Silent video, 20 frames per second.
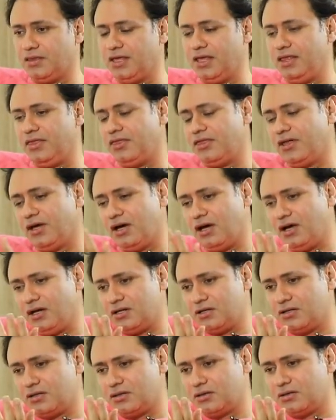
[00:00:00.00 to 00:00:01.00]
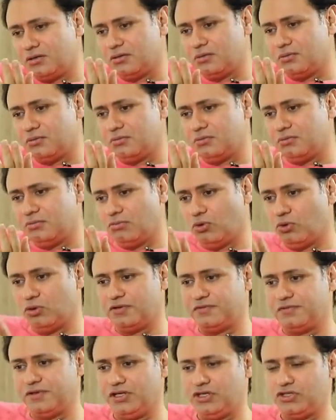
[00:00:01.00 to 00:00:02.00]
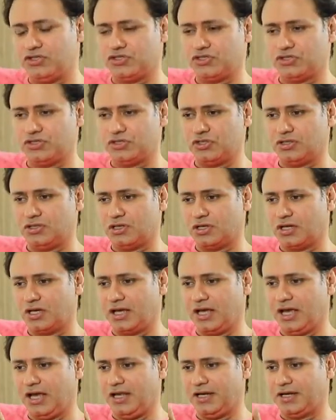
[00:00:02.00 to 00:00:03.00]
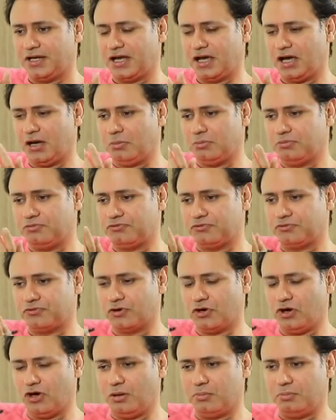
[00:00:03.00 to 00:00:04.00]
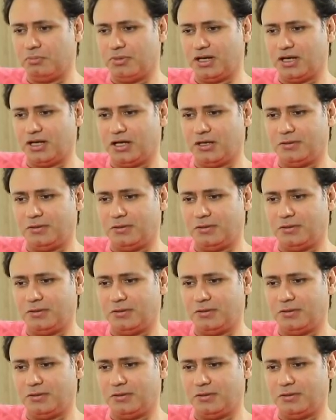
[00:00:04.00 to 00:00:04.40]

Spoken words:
The third motivation can come from,